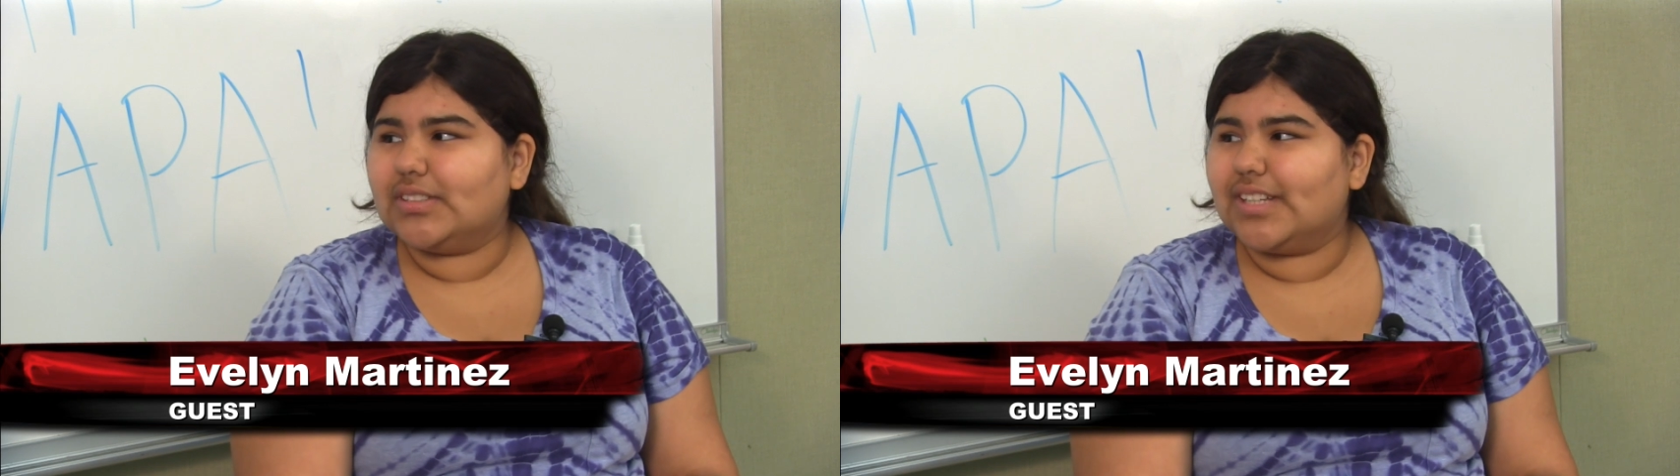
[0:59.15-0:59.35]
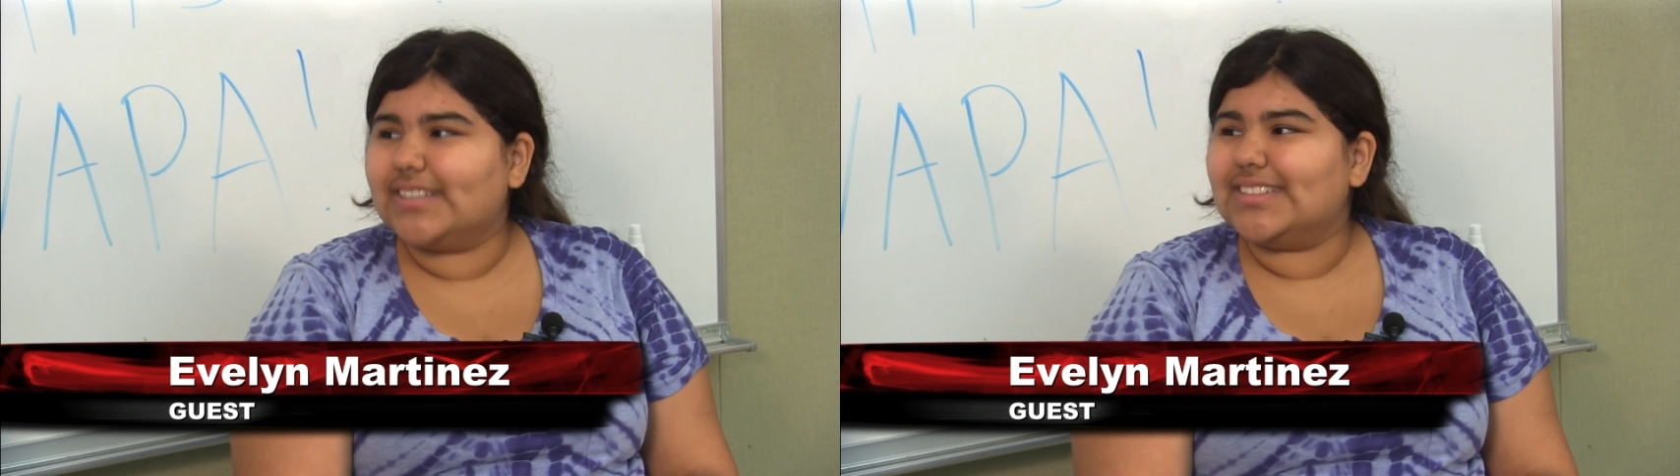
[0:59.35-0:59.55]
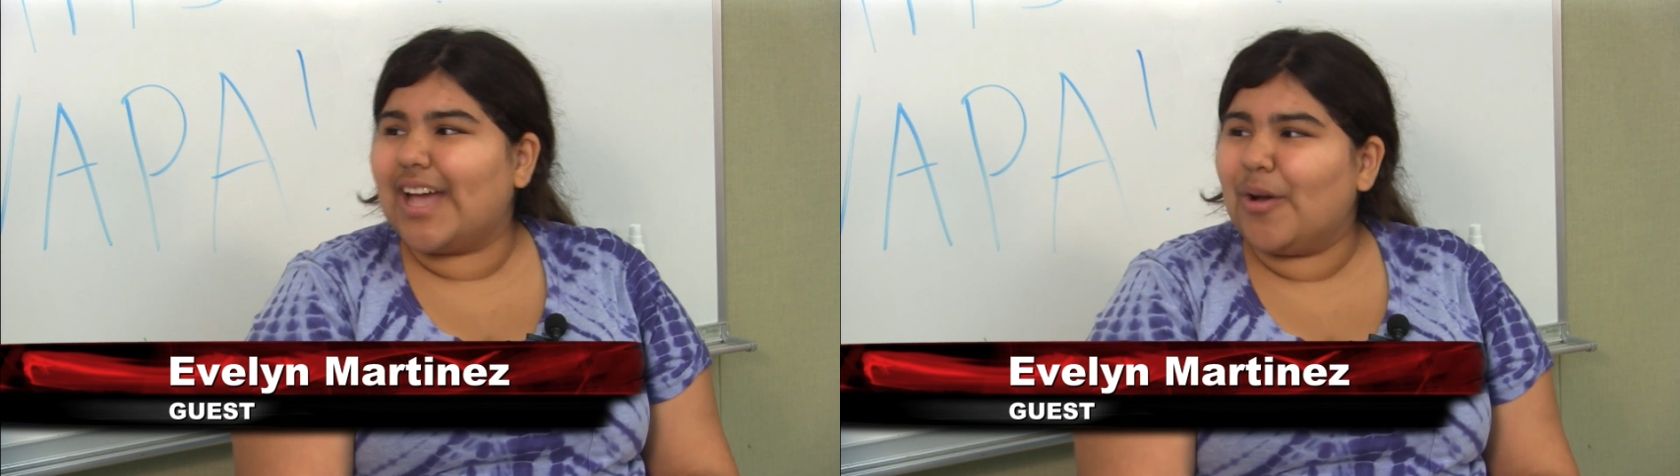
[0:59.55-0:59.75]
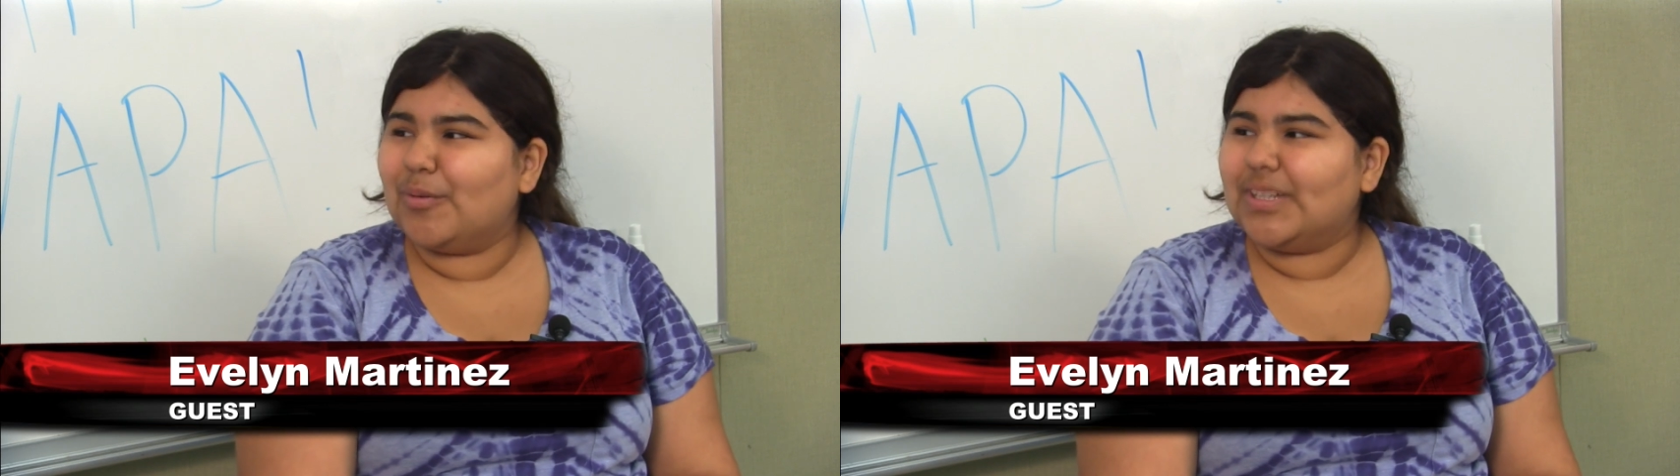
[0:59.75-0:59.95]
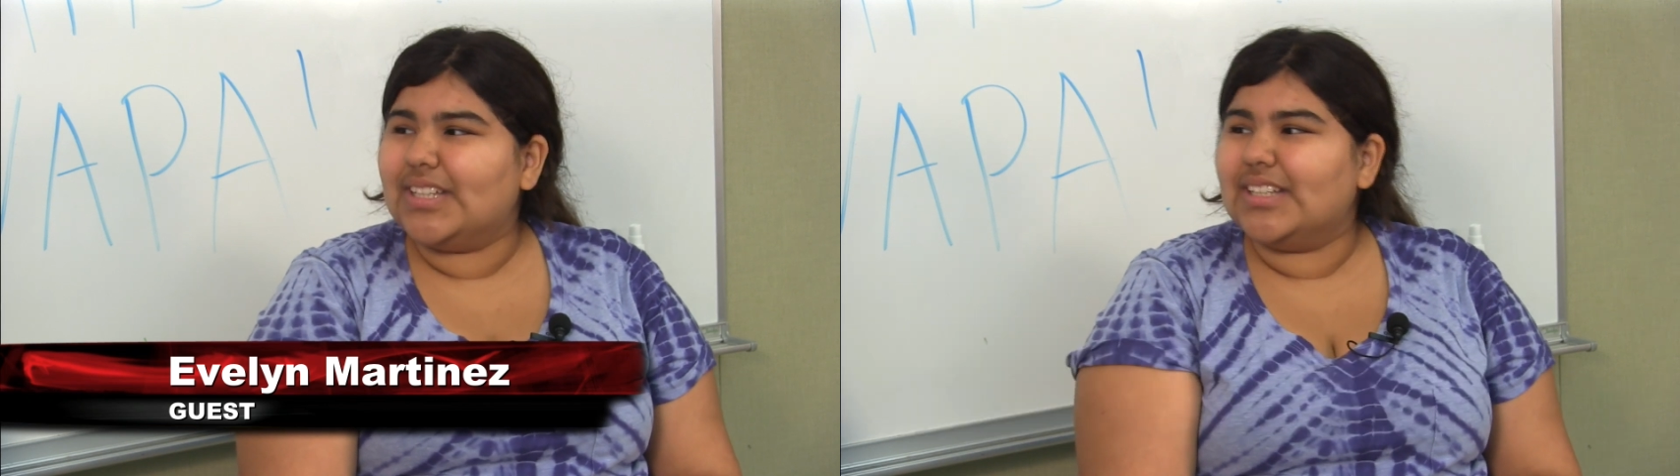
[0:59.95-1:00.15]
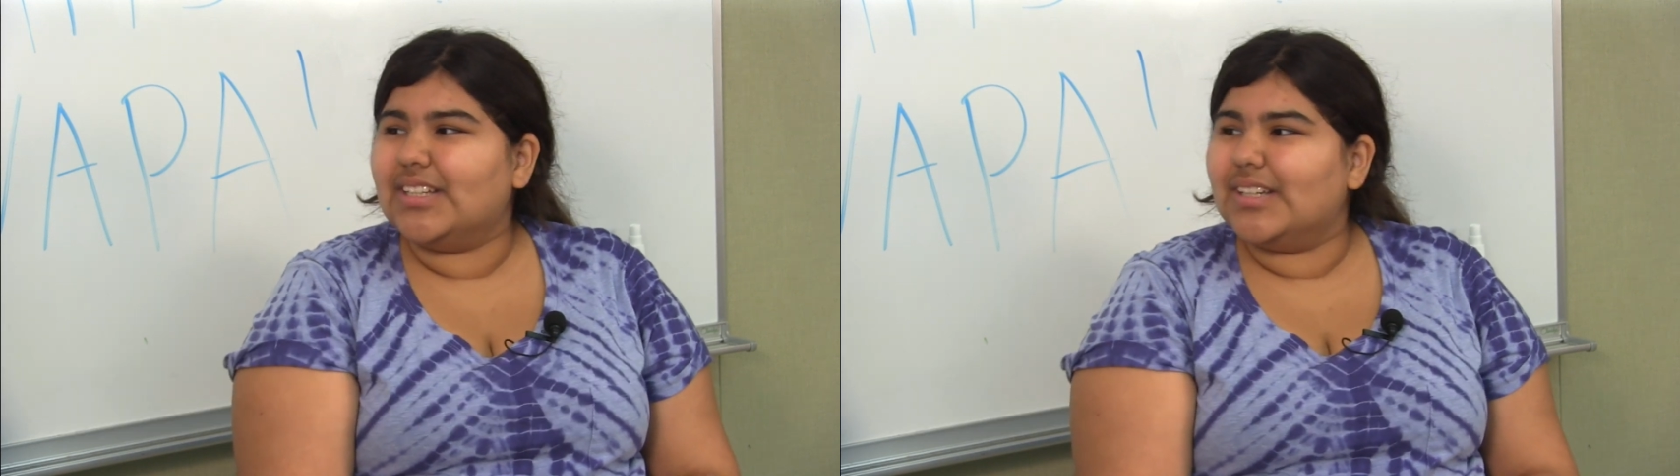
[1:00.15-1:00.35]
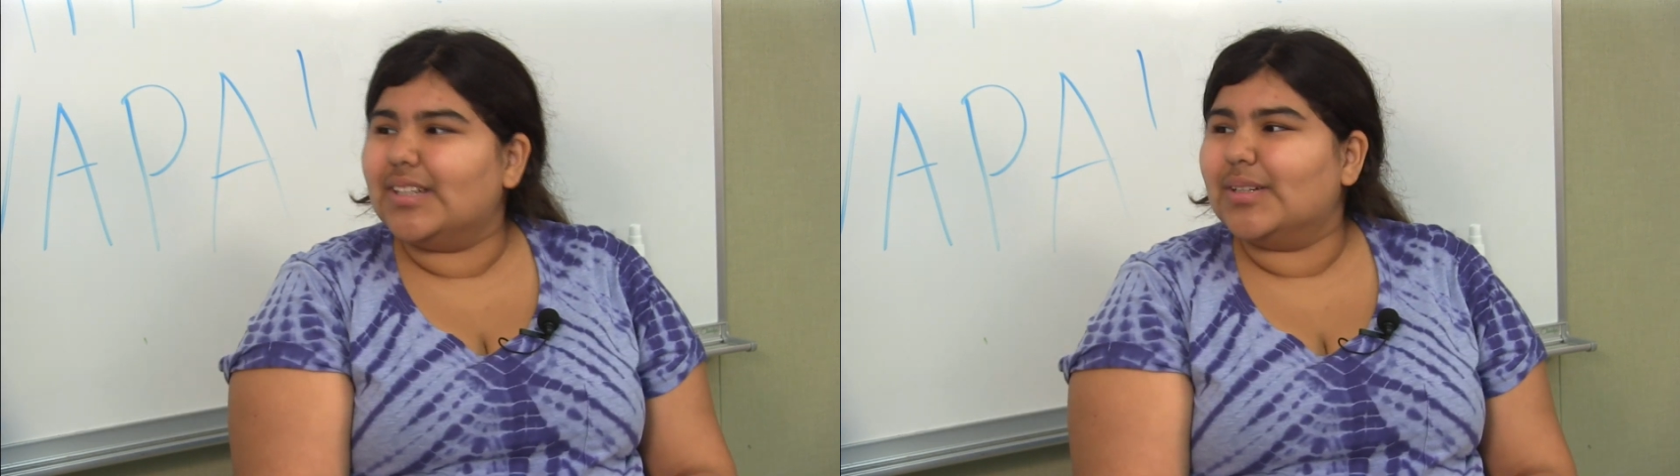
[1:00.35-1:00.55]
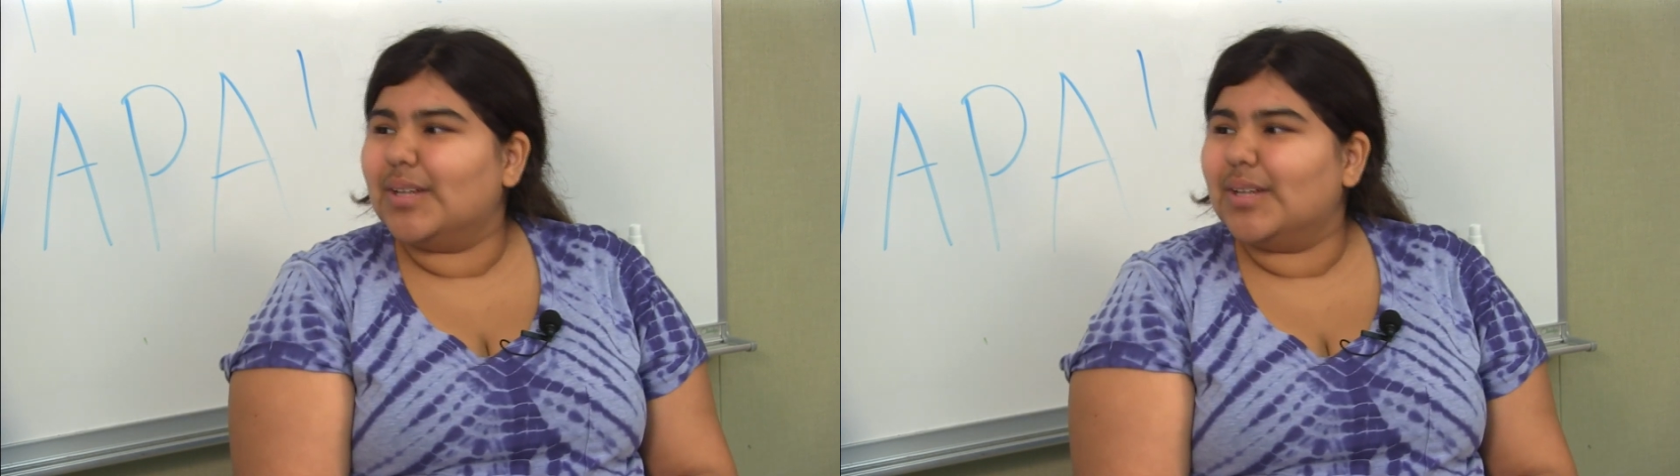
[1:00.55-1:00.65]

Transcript: like Downey,